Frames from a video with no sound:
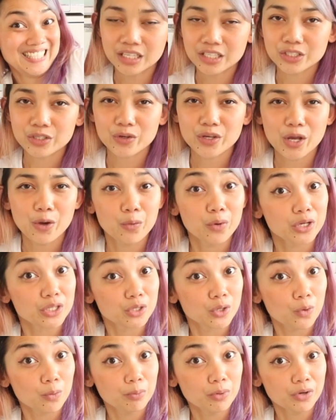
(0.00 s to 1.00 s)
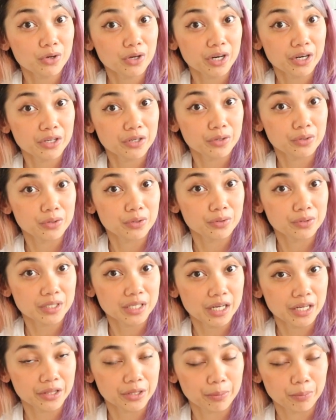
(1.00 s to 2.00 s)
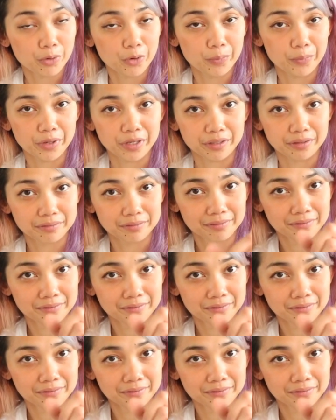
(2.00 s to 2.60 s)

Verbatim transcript: so yeah what notebook are you using at the moment